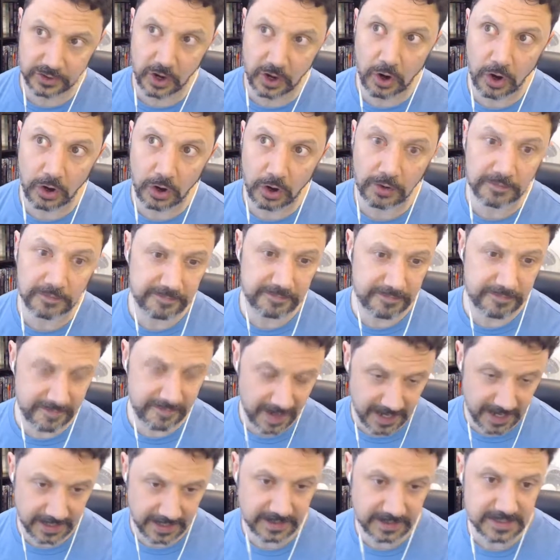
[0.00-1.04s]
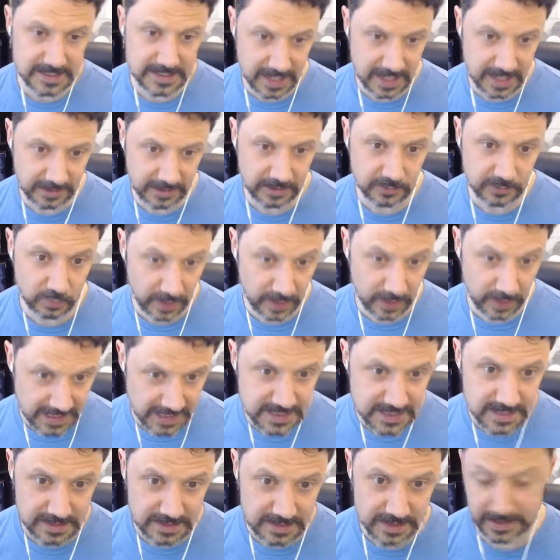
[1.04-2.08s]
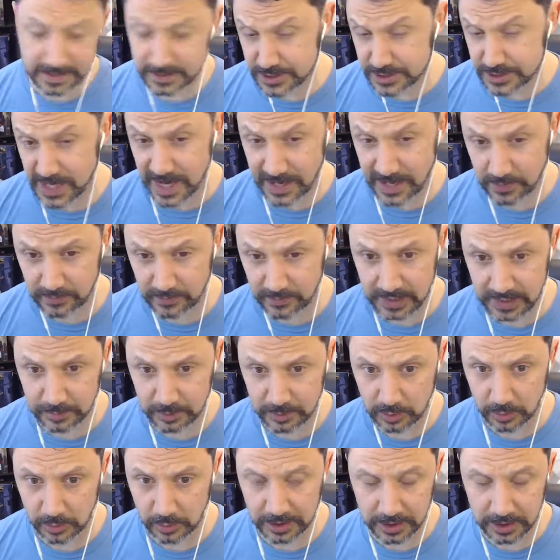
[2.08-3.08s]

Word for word: all Fey descended races in Shadow of the Demon Lord,